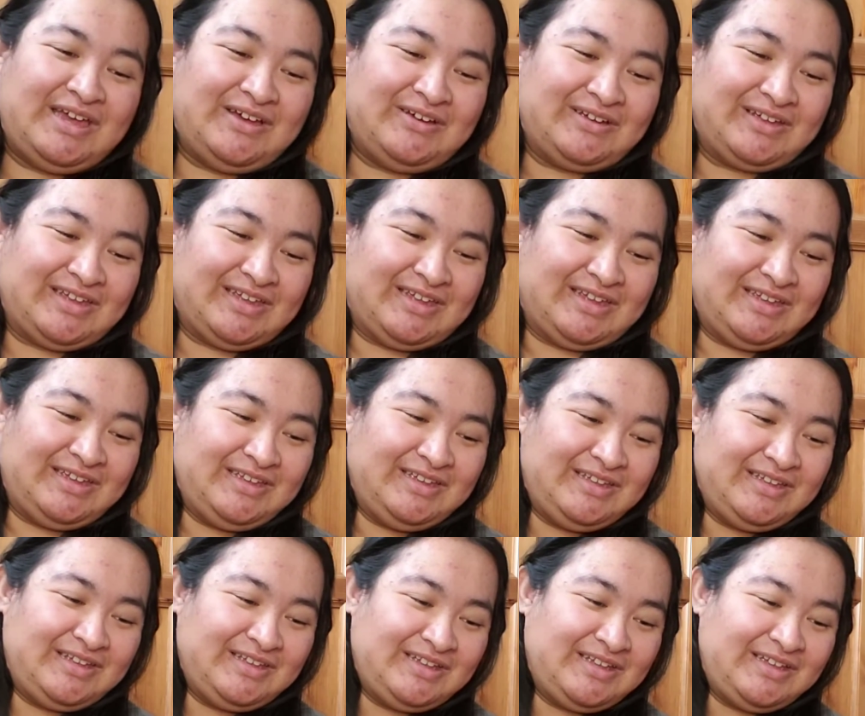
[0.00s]
okay
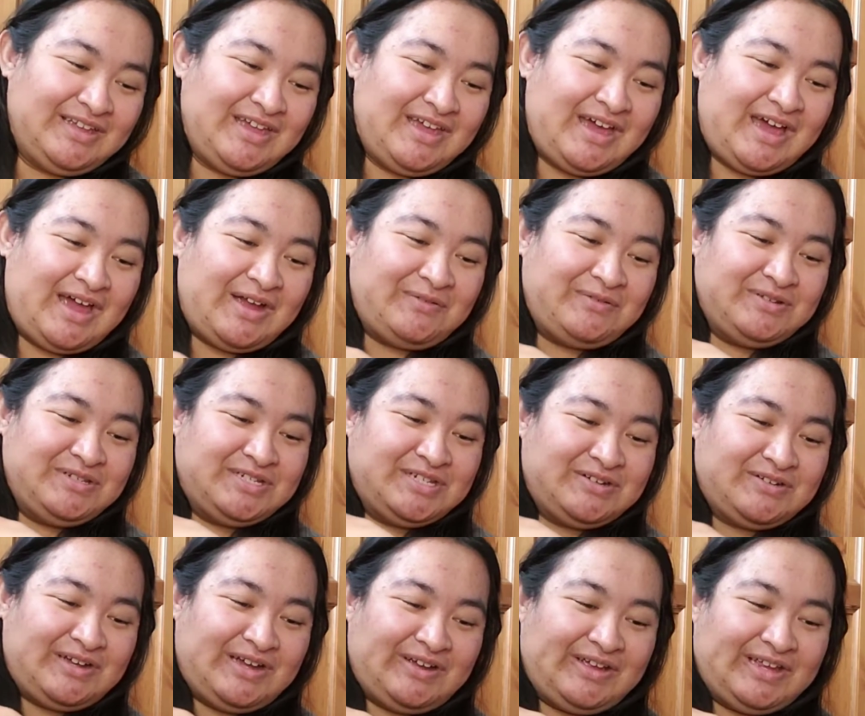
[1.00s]
I would
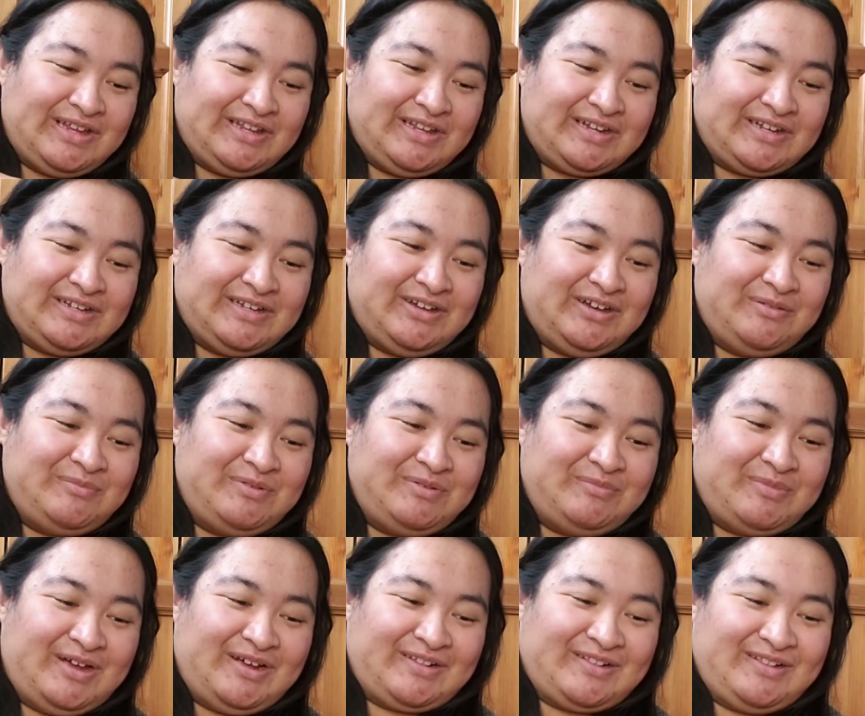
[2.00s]
show how I like cut open
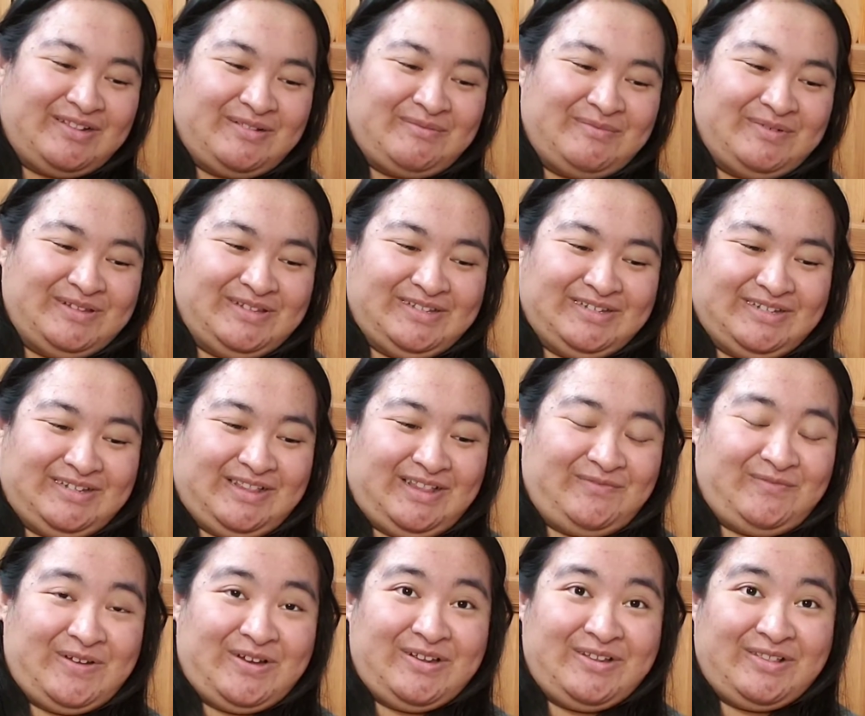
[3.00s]
boxes but like
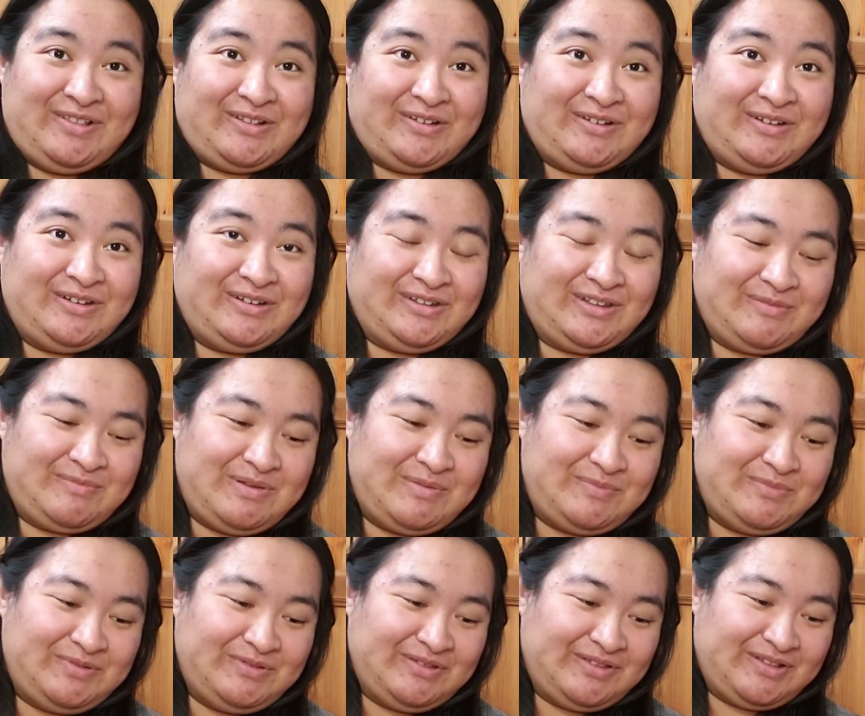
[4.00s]
it's very concerning to like
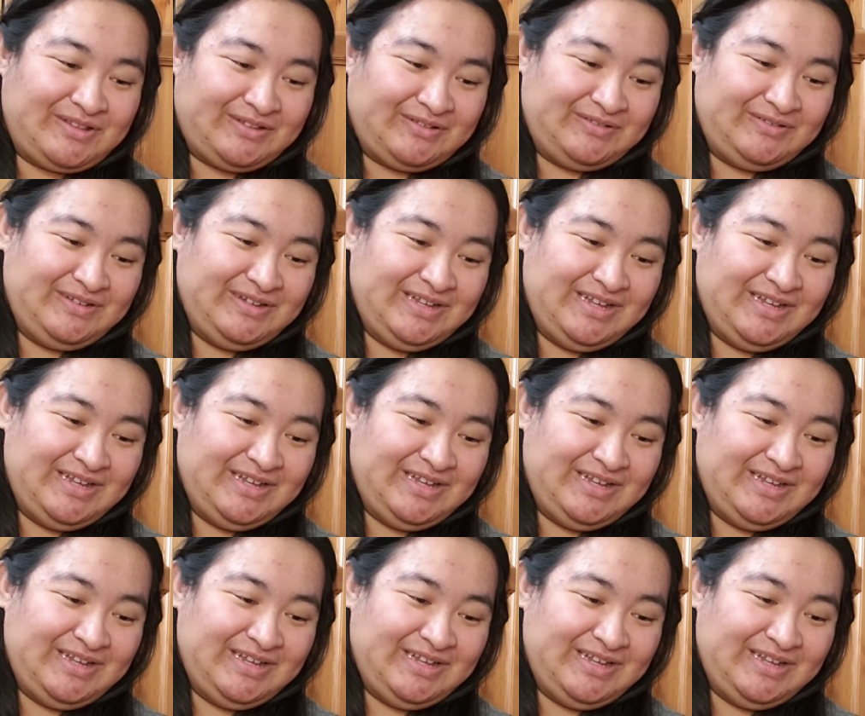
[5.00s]
people so